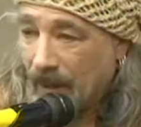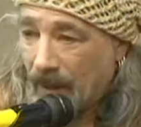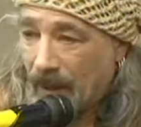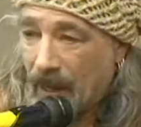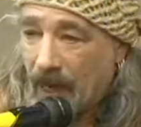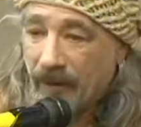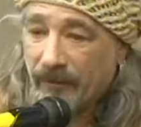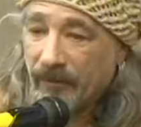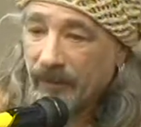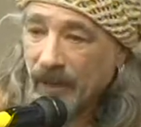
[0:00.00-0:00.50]

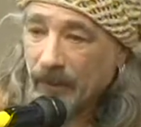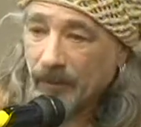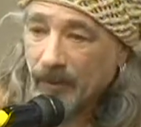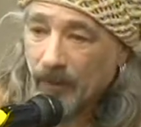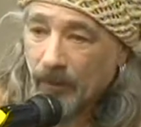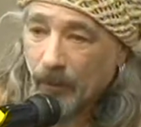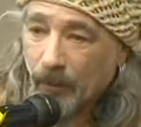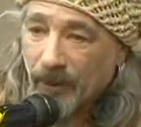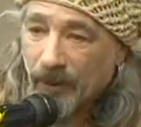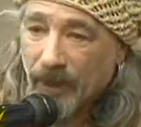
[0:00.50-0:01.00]
I
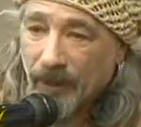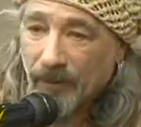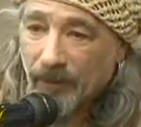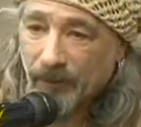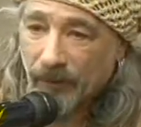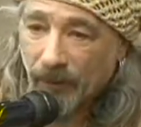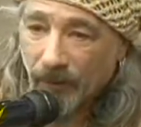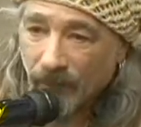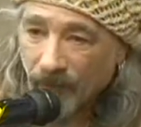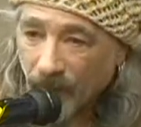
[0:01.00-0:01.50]
remember when I
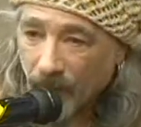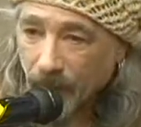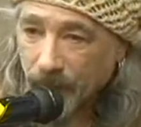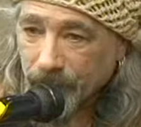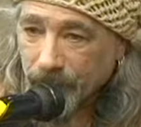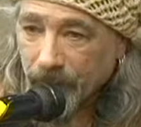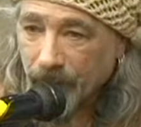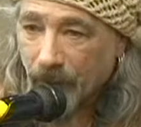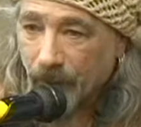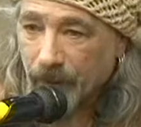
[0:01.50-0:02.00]
used to look
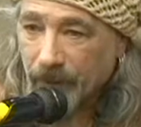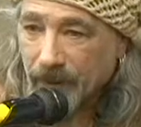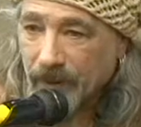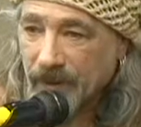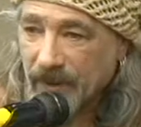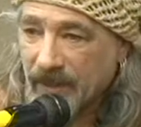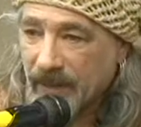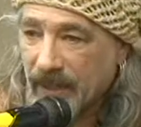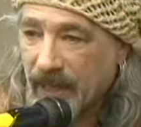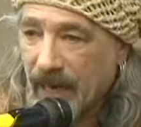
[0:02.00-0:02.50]
forward to going
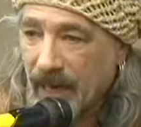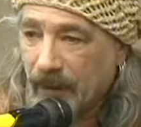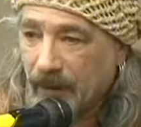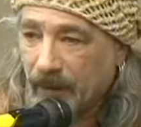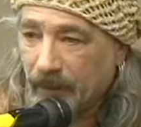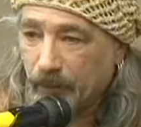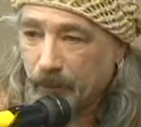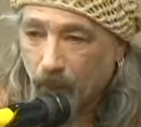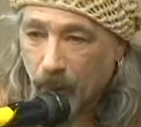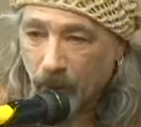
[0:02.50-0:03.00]
to
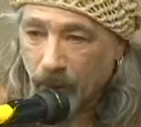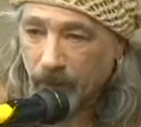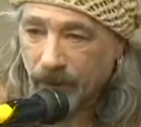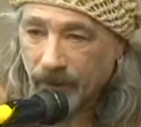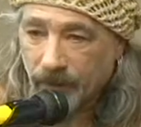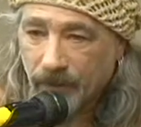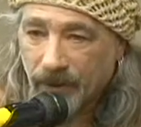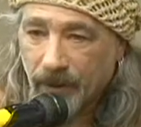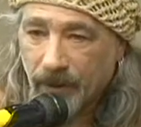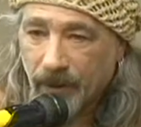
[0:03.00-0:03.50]
Seattle and
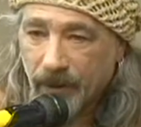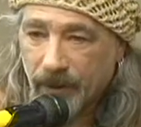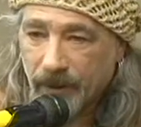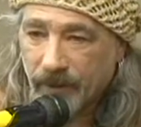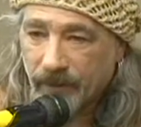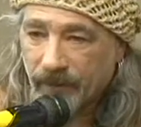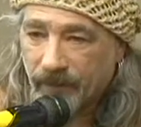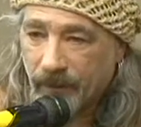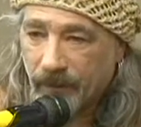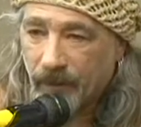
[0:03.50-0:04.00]
Portland
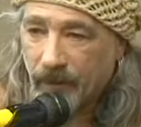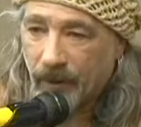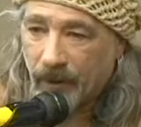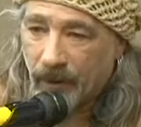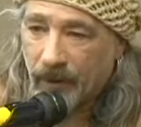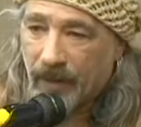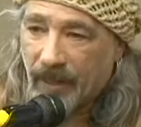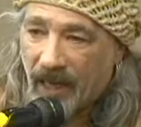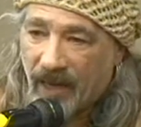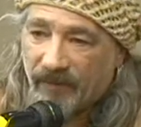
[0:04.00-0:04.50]
because of the
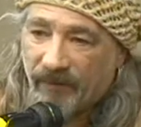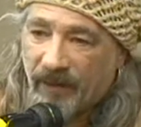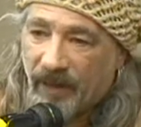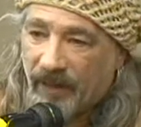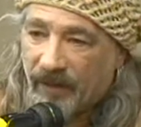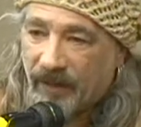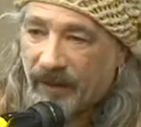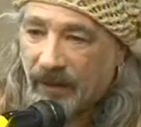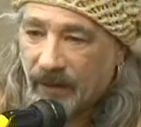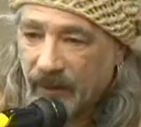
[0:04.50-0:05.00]
a
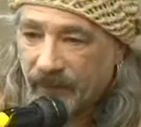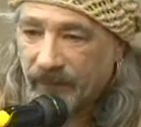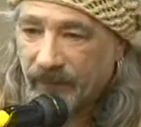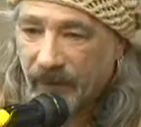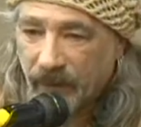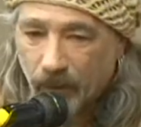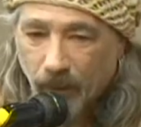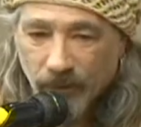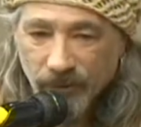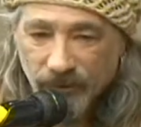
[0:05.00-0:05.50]
cafe that I loved
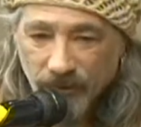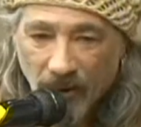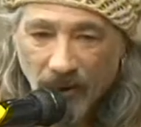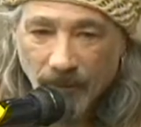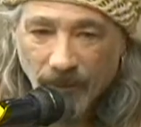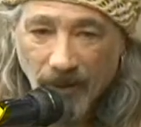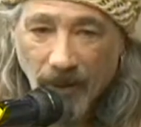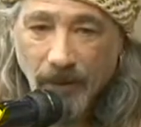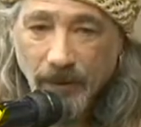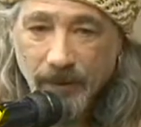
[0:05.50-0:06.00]
there called
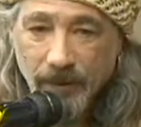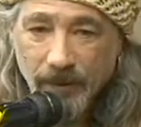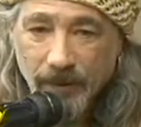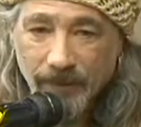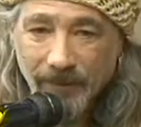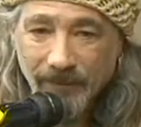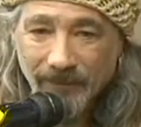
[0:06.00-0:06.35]
Starbucks,